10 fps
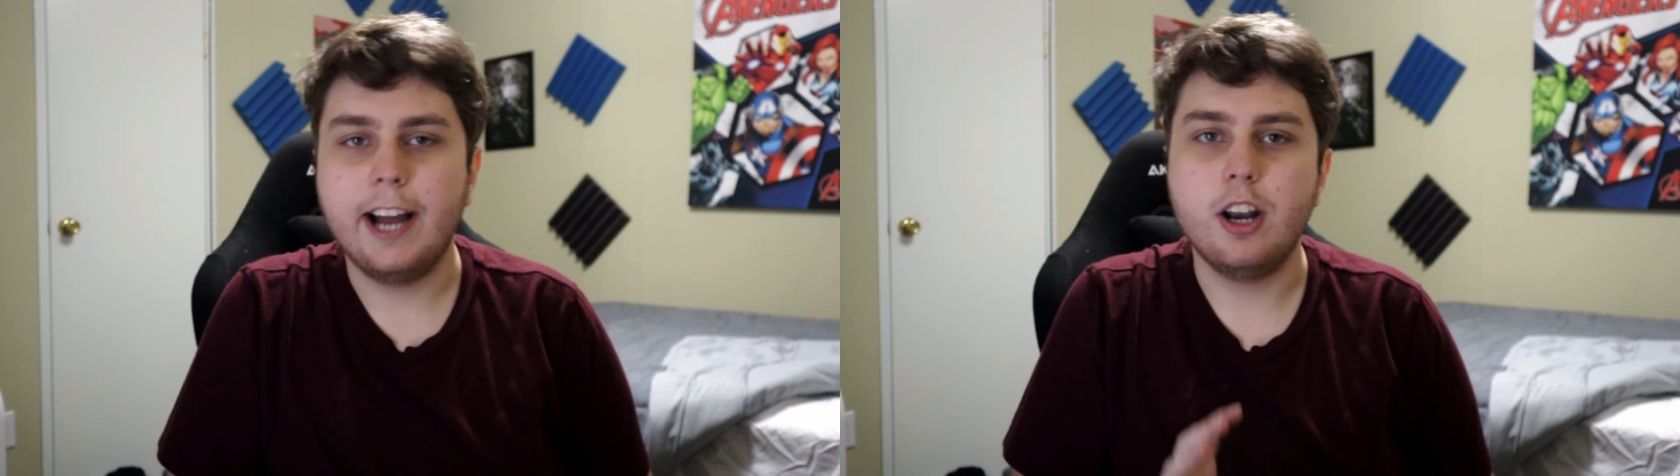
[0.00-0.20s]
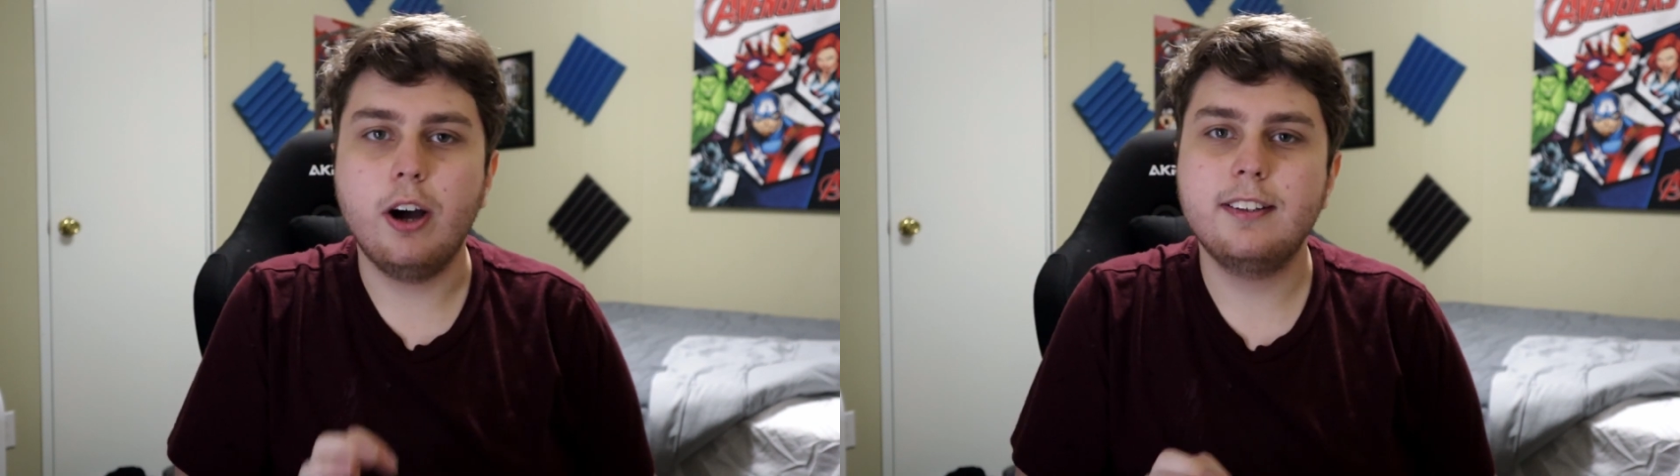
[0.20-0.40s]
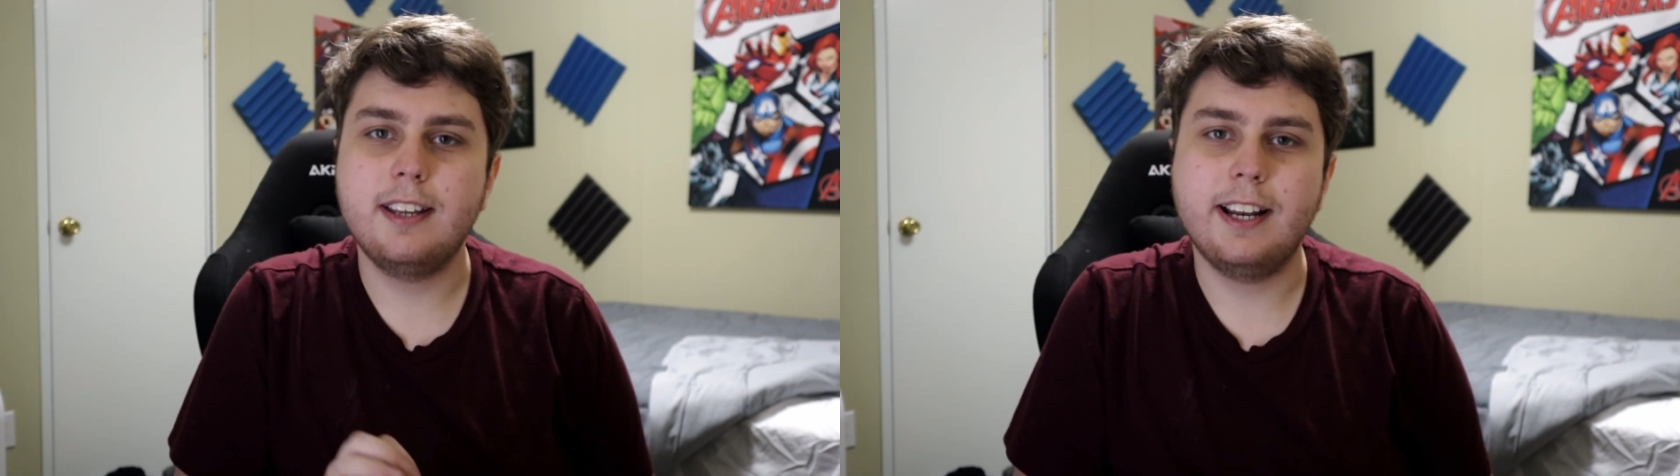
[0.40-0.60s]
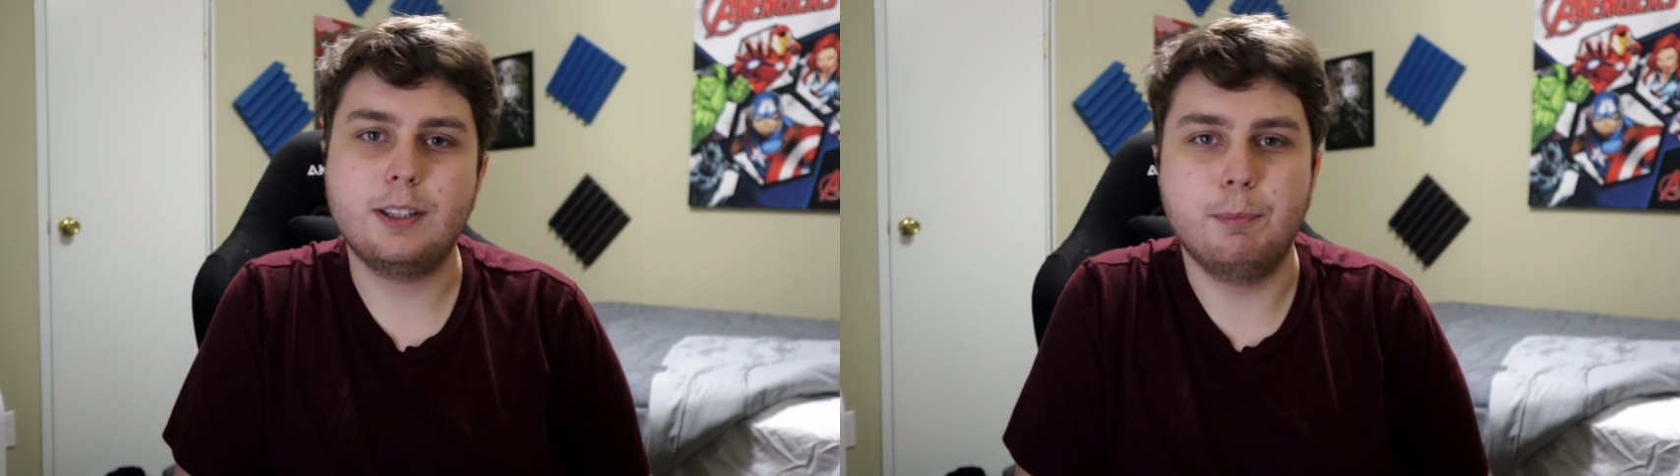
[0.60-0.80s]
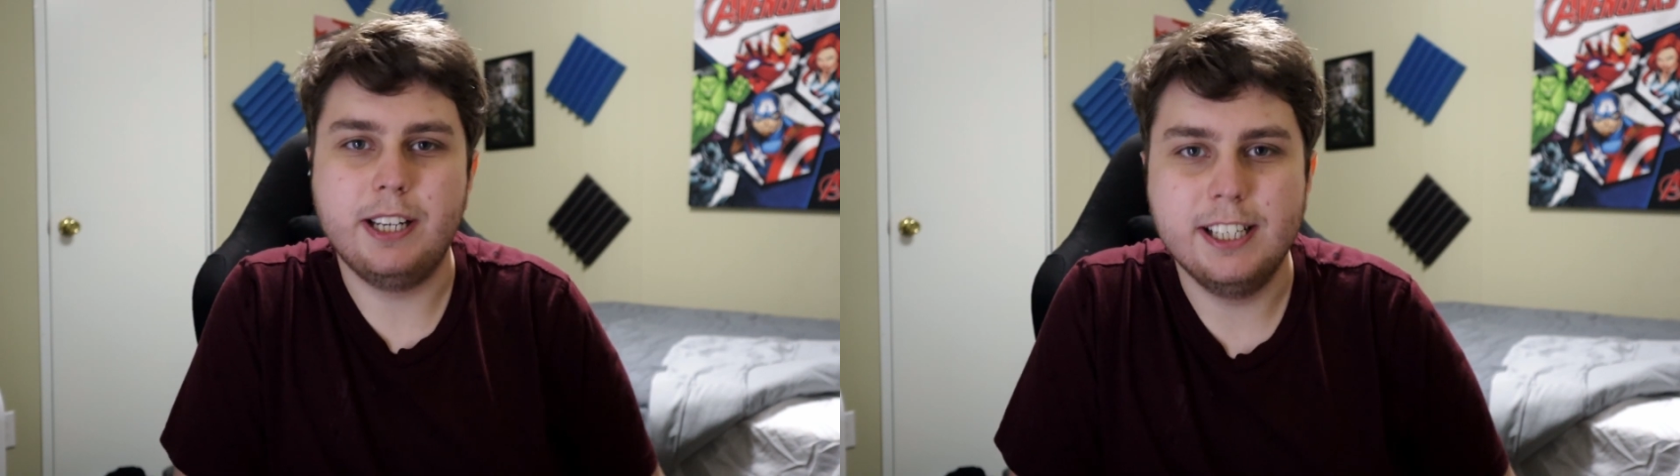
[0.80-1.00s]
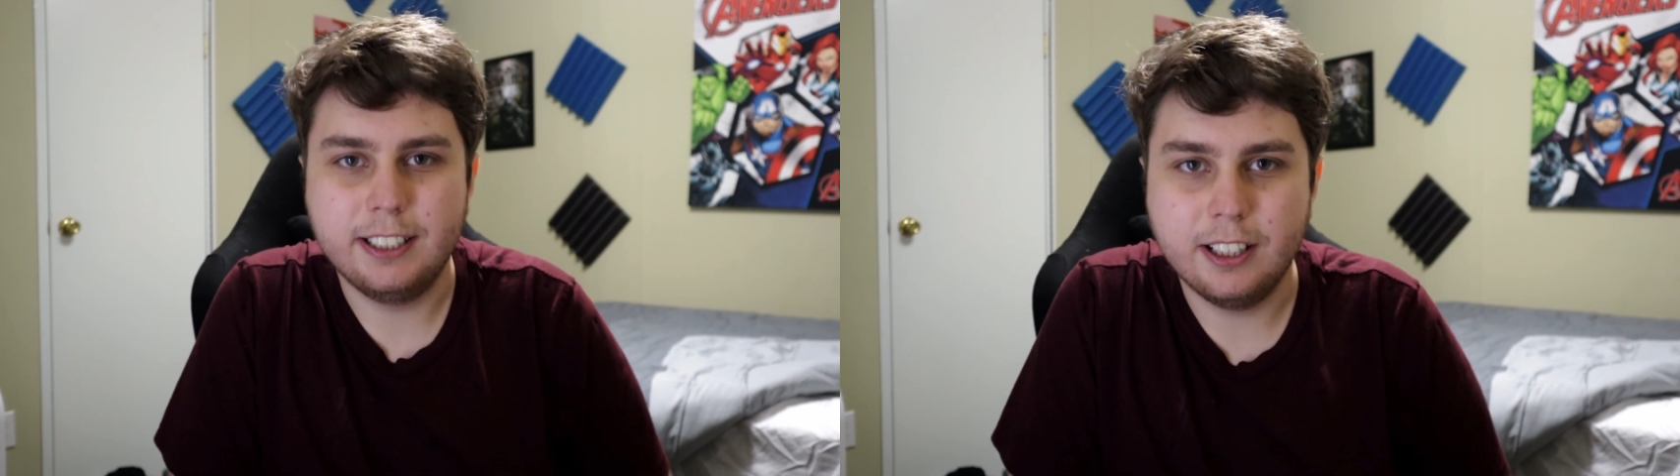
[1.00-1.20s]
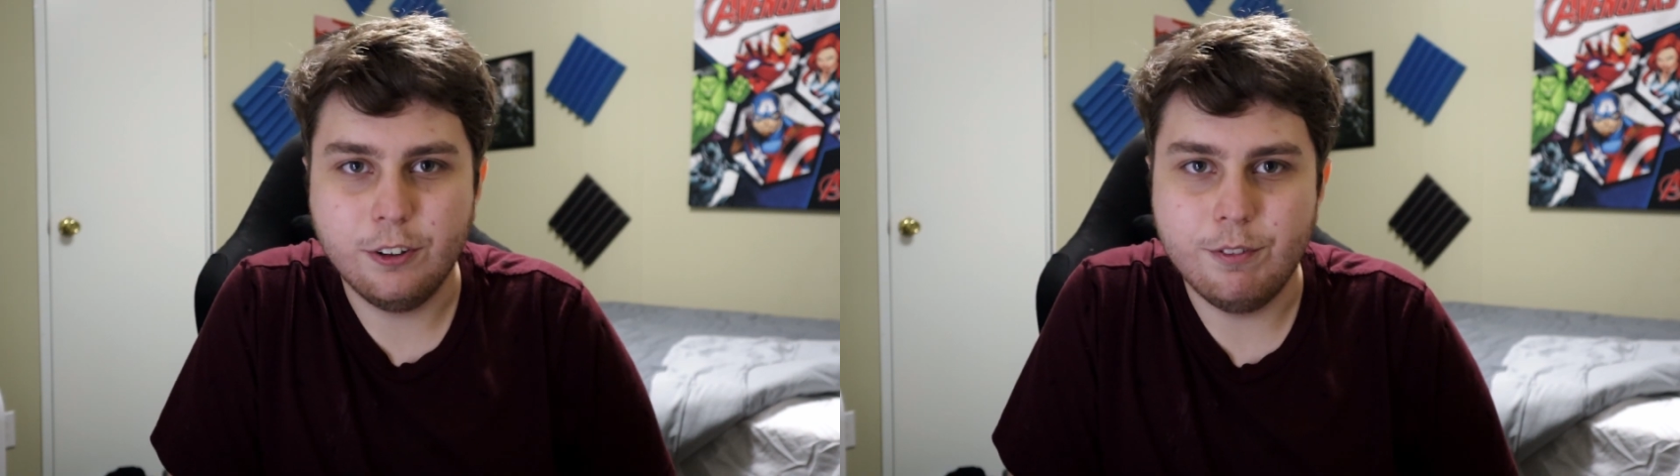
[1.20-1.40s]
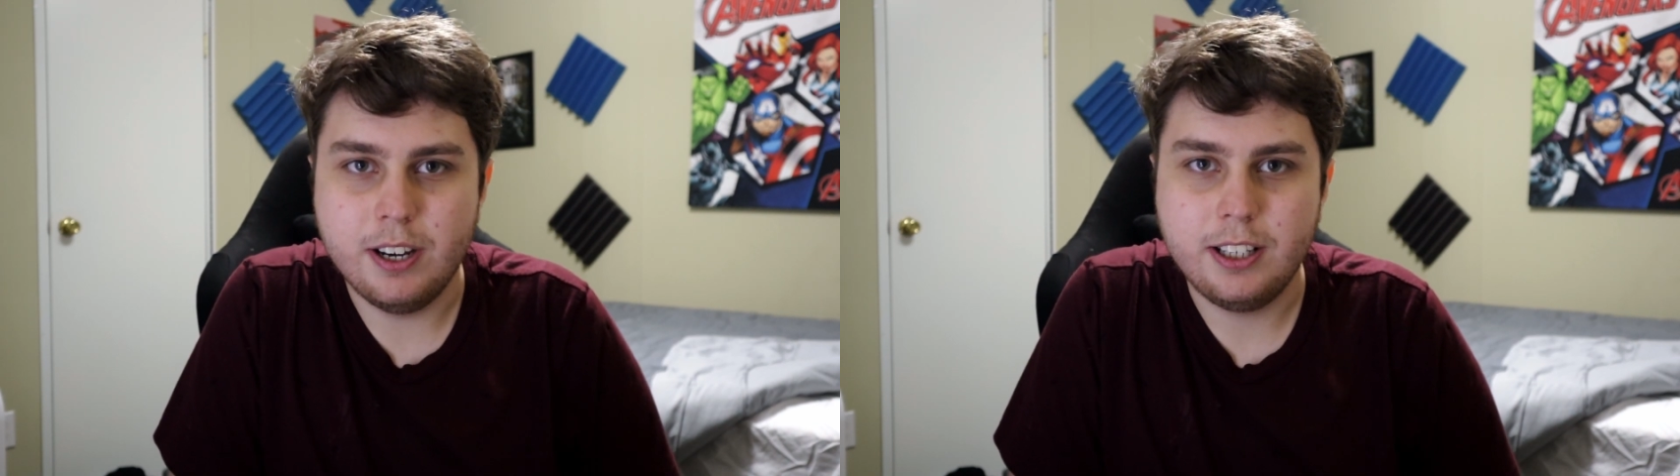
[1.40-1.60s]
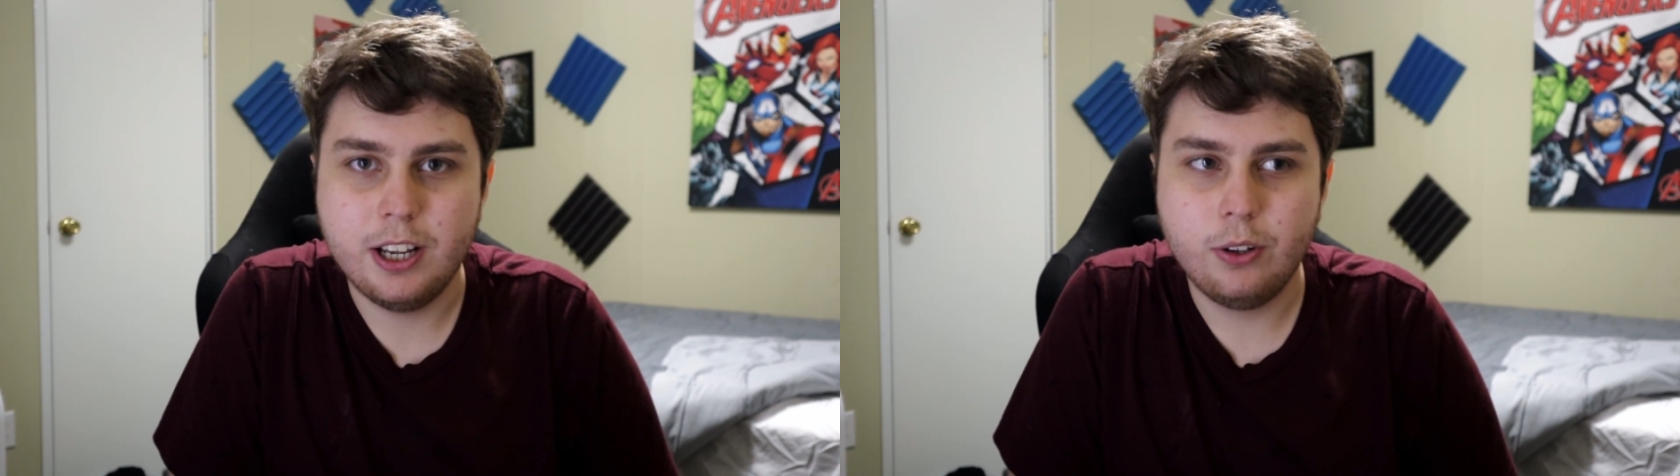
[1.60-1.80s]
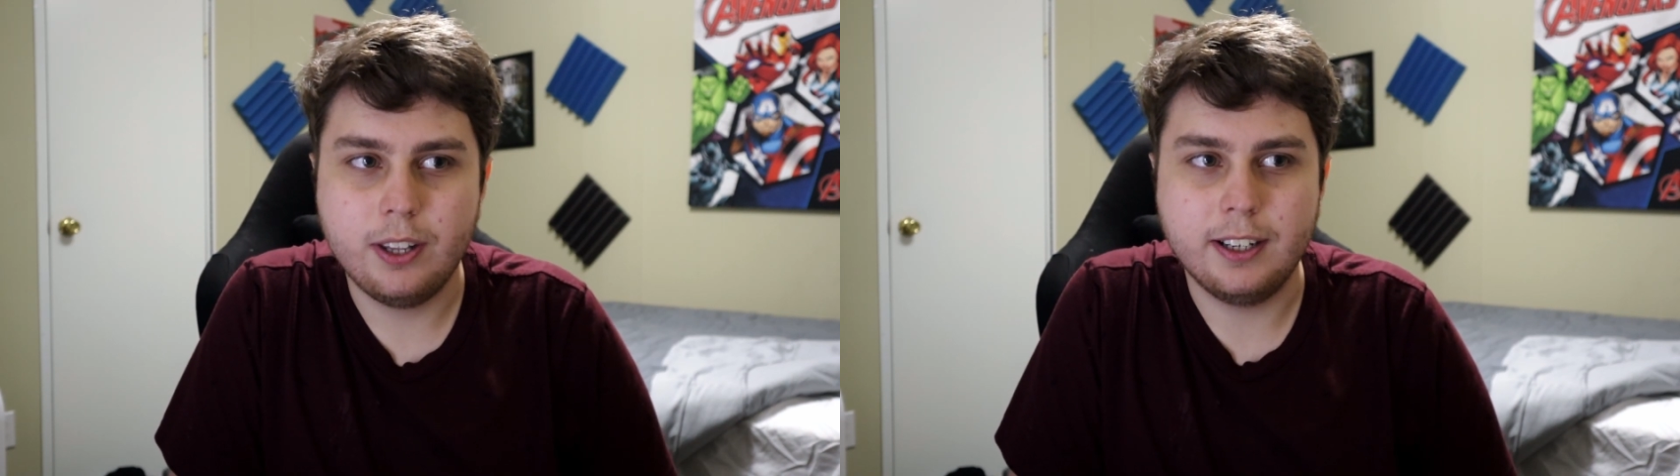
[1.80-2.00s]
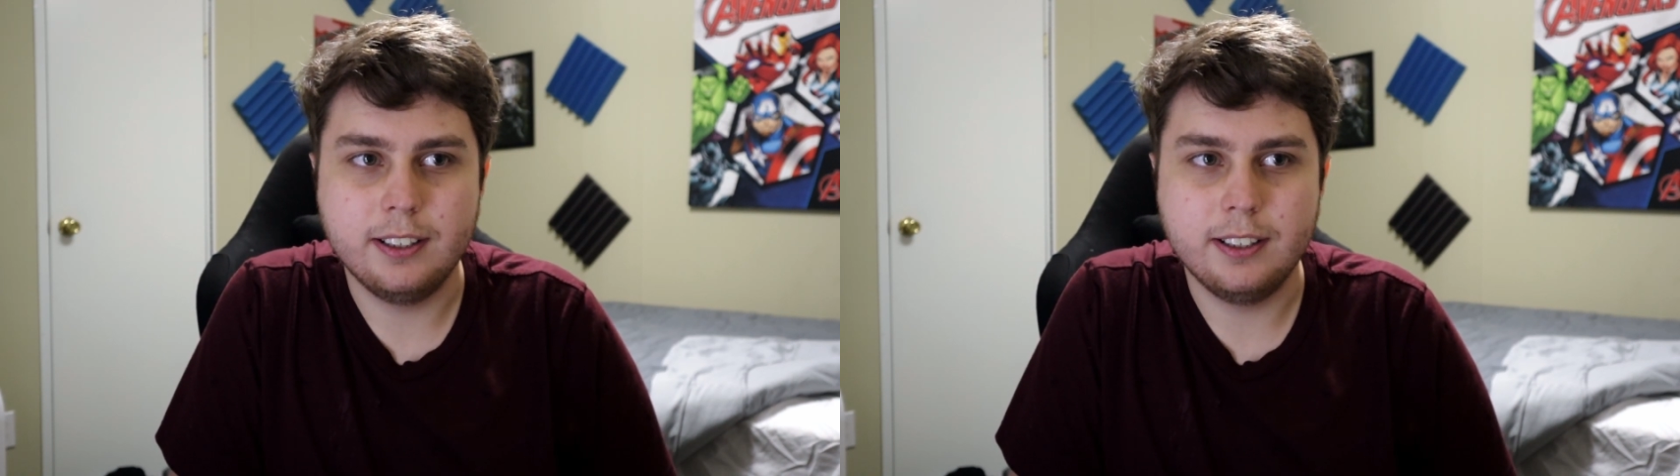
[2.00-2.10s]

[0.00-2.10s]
I know I said at the beginning of the video that